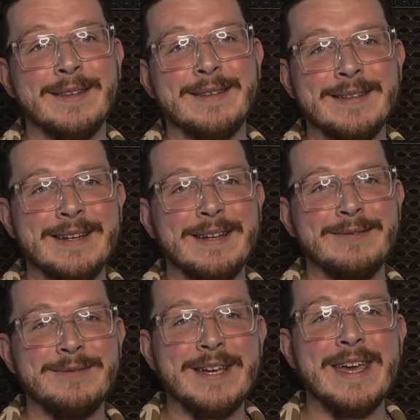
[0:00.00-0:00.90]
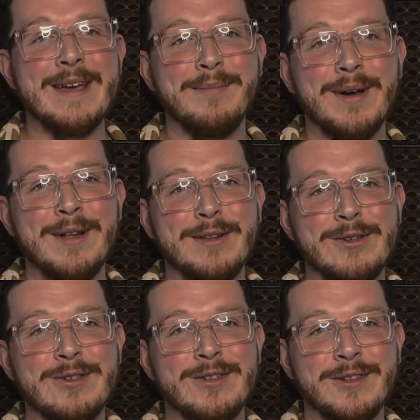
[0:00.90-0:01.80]
You can't
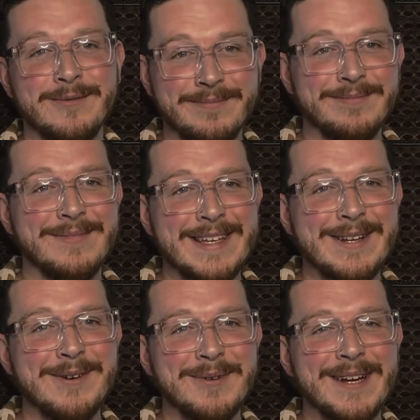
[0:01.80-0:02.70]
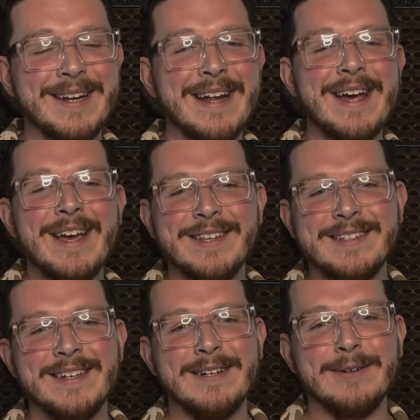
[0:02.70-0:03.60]
polish, you know what?
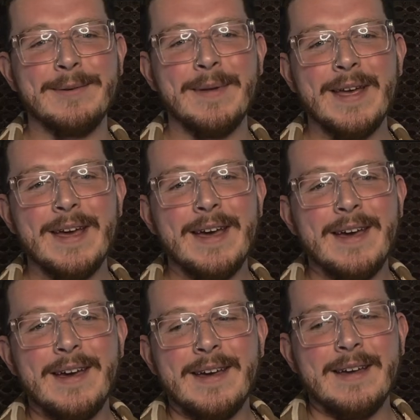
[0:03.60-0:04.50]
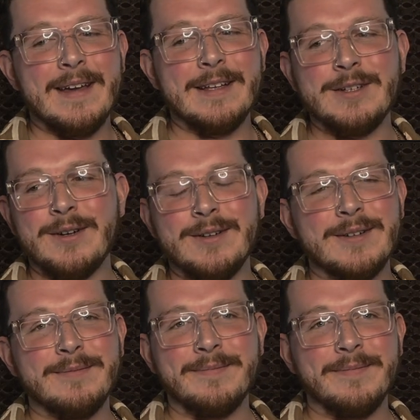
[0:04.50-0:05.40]
So it's
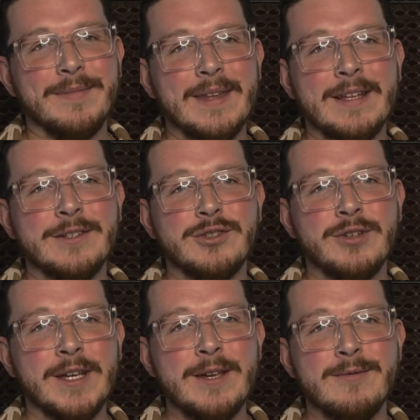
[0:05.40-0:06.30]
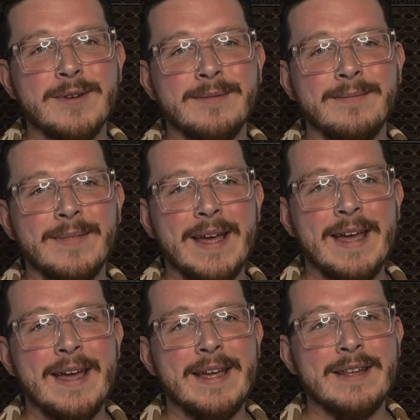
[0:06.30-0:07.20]
hard. It's a tricky one.
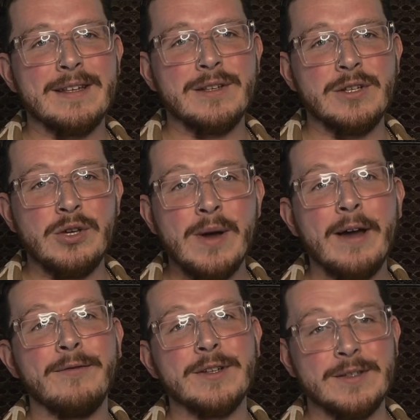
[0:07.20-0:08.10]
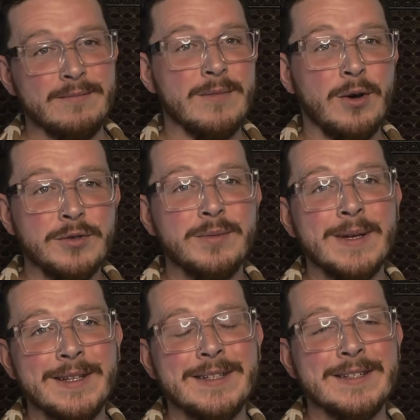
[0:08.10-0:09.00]
And you have to
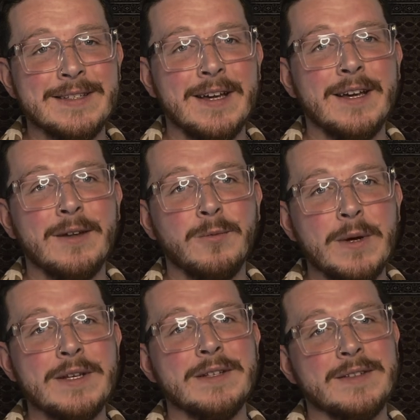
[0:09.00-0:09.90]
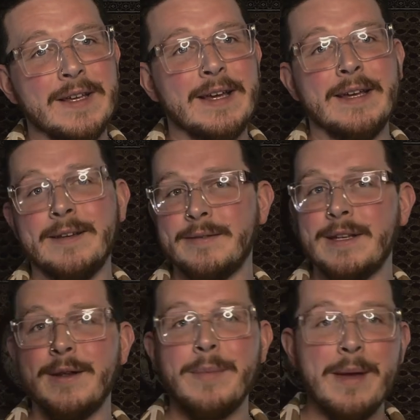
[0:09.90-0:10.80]
ultimately decide when to say,
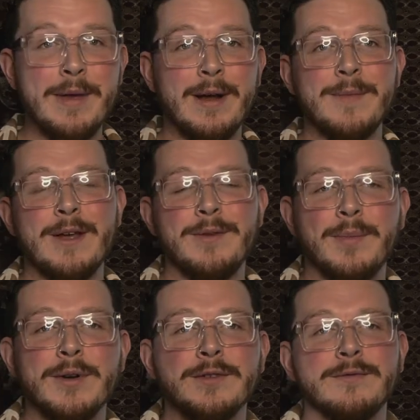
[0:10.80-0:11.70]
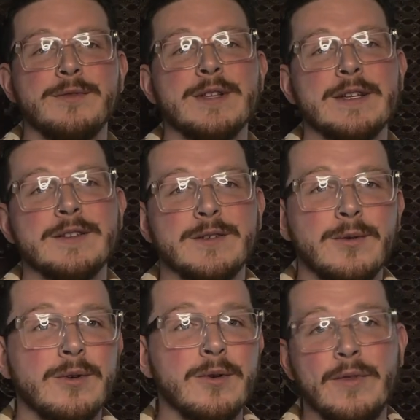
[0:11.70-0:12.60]
maybe I'm not the person for this,
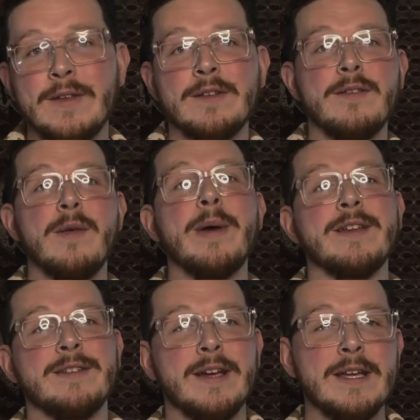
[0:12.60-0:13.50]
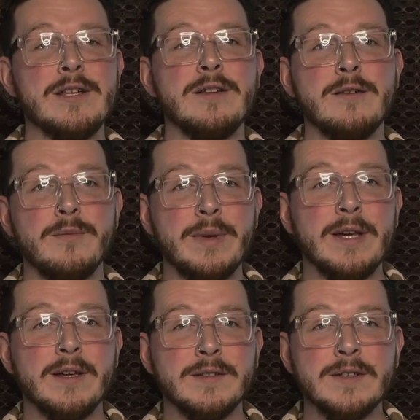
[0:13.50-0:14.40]
or this is the best I can do,
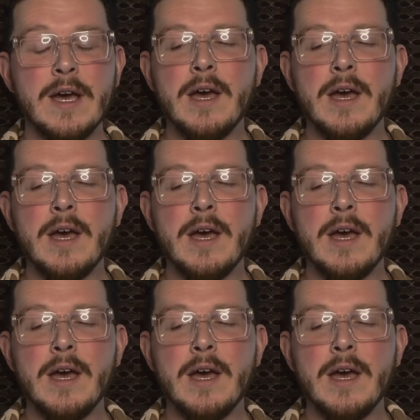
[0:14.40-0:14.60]
because